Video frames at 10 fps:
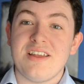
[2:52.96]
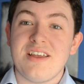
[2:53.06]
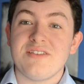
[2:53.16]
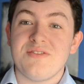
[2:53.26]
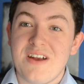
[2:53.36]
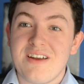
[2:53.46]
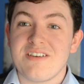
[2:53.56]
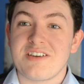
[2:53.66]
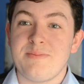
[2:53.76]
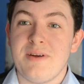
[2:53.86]
that was a very
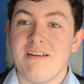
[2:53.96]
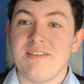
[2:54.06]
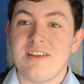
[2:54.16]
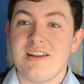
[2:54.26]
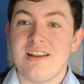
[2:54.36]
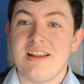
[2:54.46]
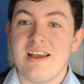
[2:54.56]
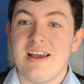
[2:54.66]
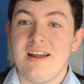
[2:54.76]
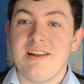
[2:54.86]
good experience, and
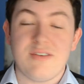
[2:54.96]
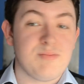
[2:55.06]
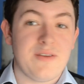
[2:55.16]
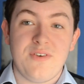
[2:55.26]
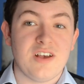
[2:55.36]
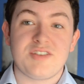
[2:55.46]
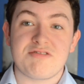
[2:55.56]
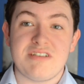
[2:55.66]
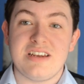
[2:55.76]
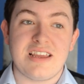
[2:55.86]
uh, that was my first
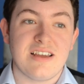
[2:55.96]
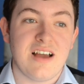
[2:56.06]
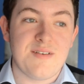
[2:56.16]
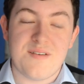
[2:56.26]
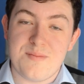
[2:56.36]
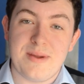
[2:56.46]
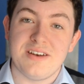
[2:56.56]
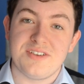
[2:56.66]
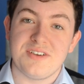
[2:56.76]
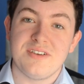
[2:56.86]
screening I've ever
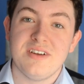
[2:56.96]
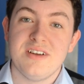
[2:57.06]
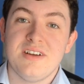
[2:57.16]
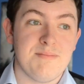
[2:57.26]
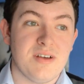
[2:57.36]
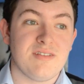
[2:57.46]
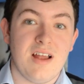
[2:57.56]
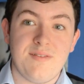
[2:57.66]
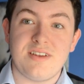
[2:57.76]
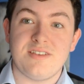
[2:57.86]
been to. But it was
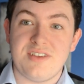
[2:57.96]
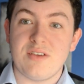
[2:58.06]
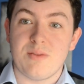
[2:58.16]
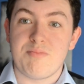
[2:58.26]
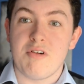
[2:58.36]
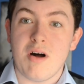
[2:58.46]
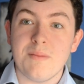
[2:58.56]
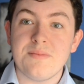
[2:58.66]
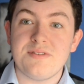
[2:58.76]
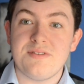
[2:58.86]
lovely to see all the
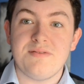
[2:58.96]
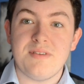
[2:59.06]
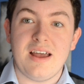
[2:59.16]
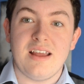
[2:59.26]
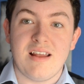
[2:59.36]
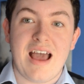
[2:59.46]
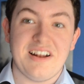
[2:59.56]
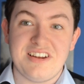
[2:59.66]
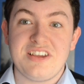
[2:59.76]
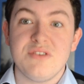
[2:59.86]
props uh, and
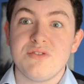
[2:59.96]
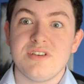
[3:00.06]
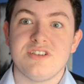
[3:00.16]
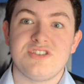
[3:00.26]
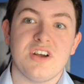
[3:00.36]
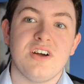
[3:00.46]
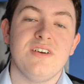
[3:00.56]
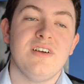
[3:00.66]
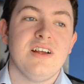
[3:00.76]
actually using the show.